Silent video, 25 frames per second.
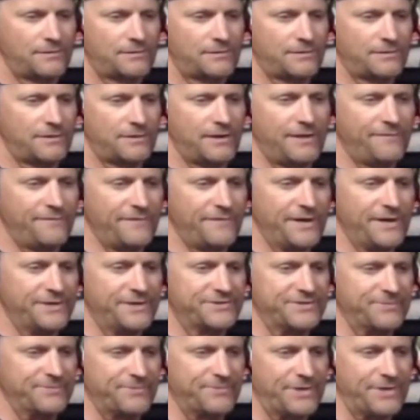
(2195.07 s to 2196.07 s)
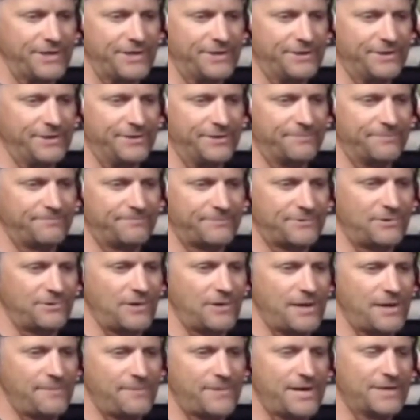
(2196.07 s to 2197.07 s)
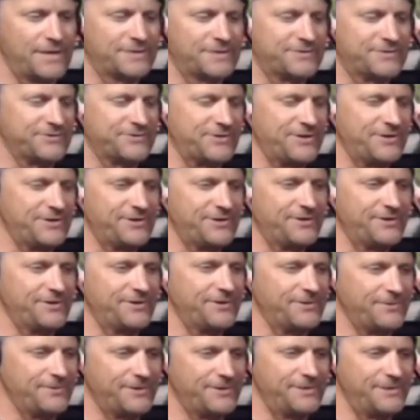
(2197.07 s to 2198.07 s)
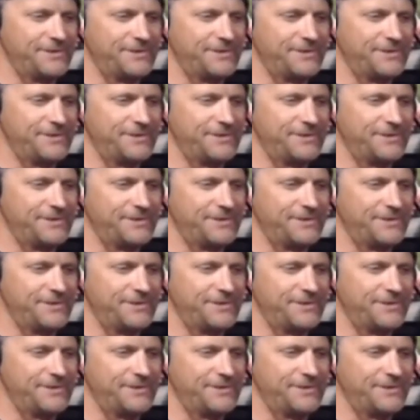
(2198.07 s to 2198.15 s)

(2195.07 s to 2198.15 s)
event, some kind of climax? Yes, there, was an event.